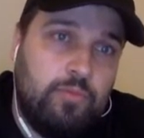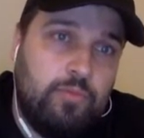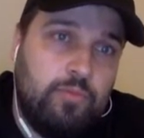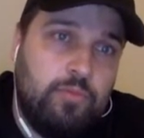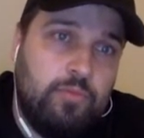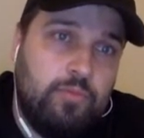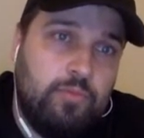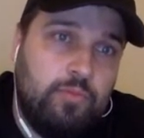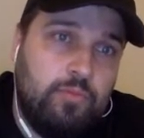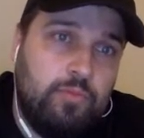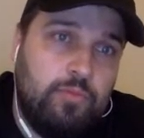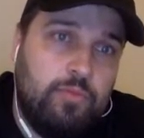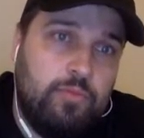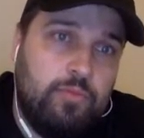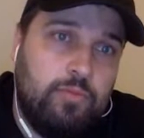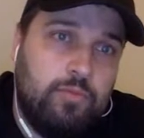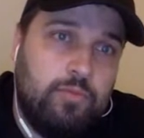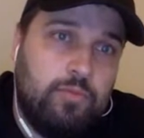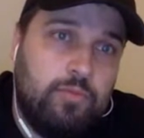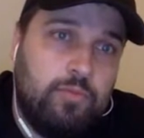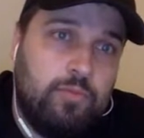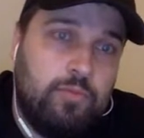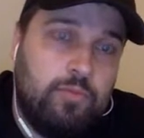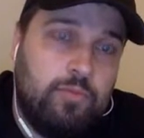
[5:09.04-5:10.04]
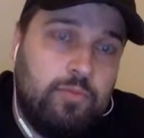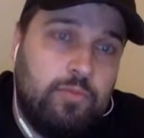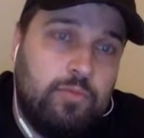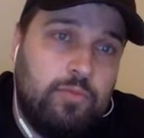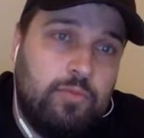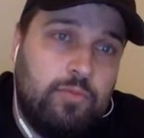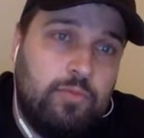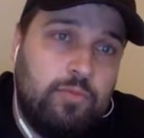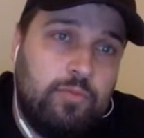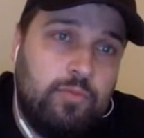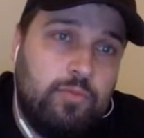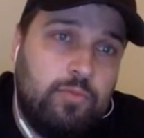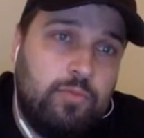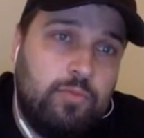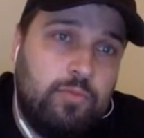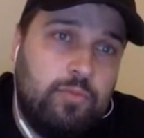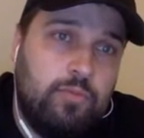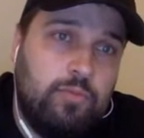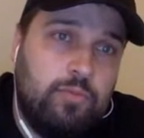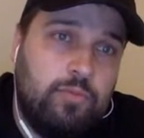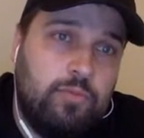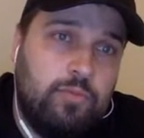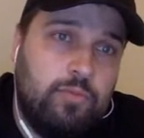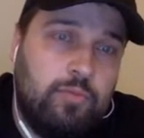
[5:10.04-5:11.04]

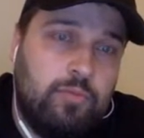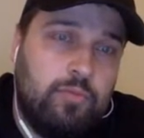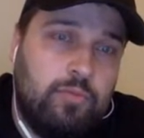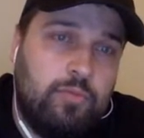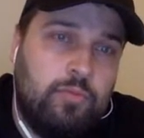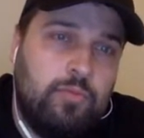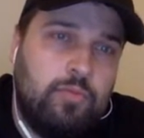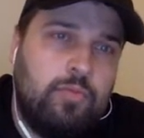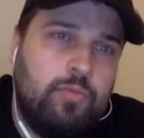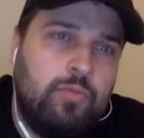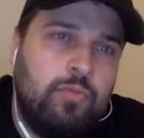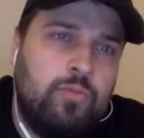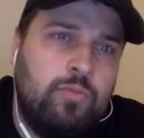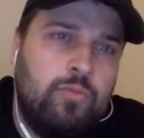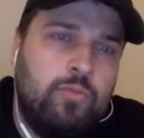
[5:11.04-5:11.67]
No words are spoken by the person on screen.